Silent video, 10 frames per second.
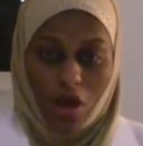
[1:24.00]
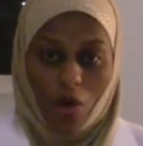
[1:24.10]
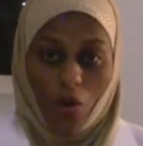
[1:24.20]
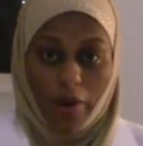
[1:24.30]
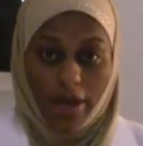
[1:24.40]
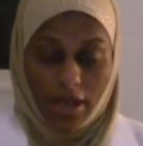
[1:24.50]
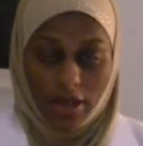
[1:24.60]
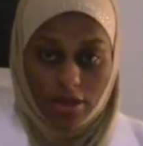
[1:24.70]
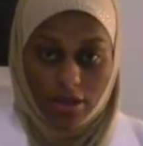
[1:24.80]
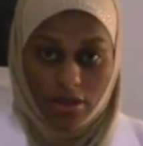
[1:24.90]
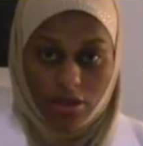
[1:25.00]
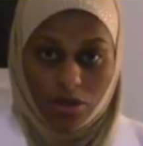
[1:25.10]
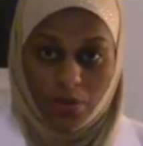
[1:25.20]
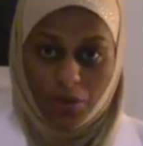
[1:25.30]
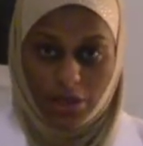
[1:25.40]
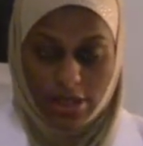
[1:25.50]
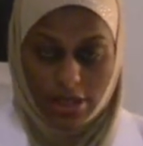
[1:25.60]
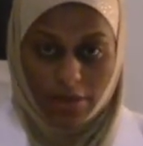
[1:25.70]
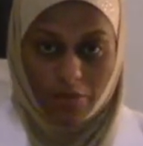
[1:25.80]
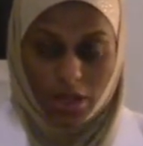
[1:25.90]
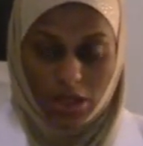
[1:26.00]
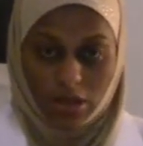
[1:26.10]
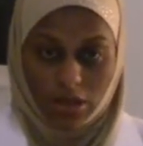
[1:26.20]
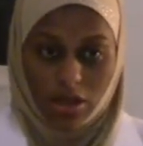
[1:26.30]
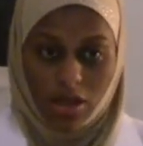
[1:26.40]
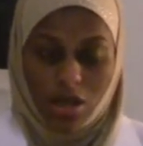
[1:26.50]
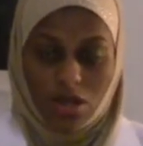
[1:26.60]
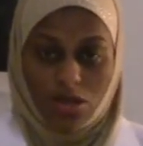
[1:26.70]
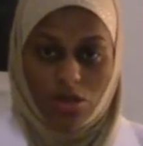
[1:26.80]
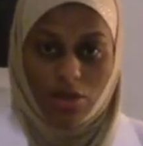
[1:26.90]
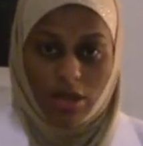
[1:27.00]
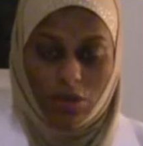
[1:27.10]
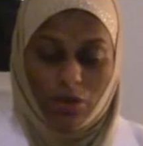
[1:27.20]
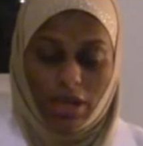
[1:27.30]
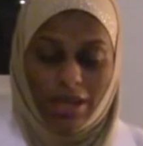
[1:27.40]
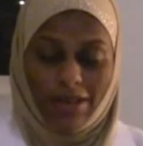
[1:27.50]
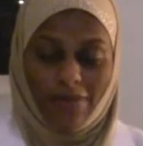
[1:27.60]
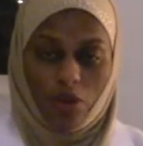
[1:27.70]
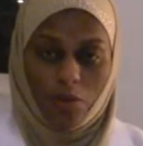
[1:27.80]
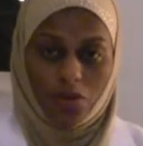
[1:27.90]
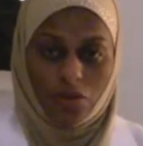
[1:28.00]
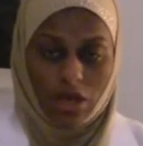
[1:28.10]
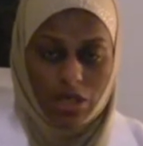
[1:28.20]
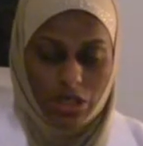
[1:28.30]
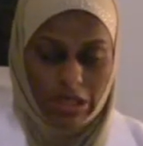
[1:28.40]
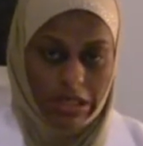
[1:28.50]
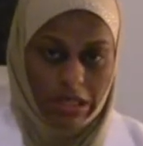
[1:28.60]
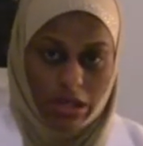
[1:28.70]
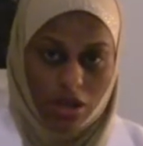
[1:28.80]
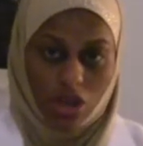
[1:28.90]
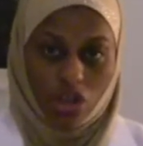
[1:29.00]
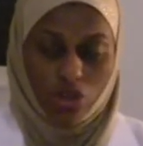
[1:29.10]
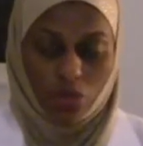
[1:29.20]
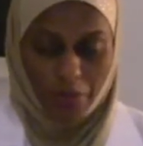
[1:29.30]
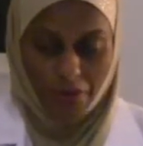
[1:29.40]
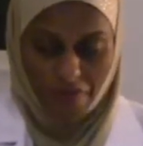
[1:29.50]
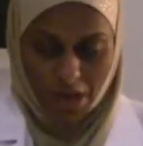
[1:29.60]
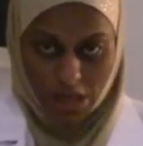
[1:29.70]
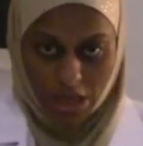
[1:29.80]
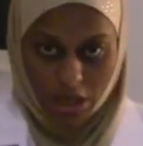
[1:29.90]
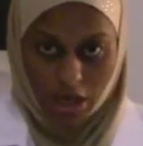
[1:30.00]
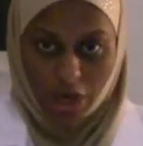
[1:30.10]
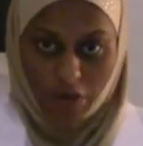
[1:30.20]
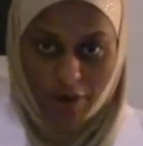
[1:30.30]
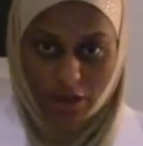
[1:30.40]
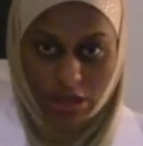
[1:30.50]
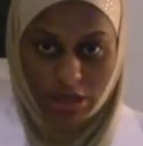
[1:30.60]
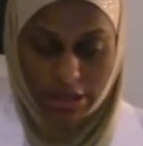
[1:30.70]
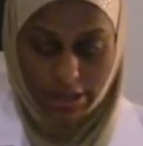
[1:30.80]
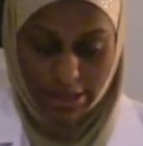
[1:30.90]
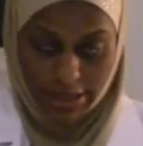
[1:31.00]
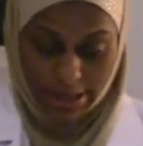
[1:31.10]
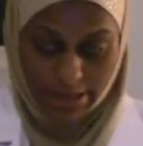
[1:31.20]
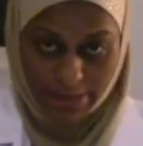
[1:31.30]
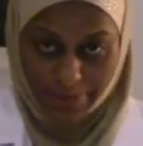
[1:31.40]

we need to put this in mind so that we can develop strategies to prevent cardiovascular diseases.